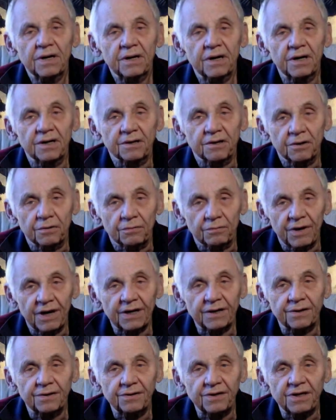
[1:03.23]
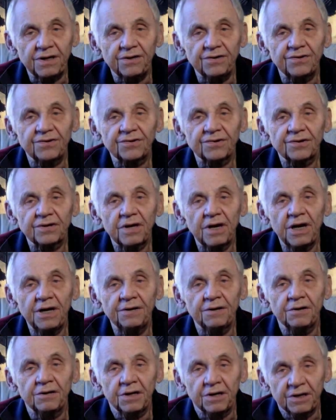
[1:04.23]
can correct these in
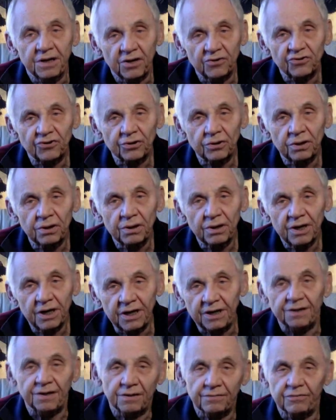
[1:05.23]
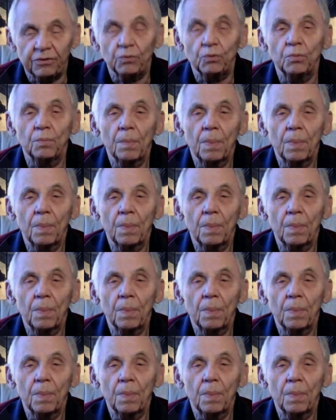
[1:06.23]
an initial interview.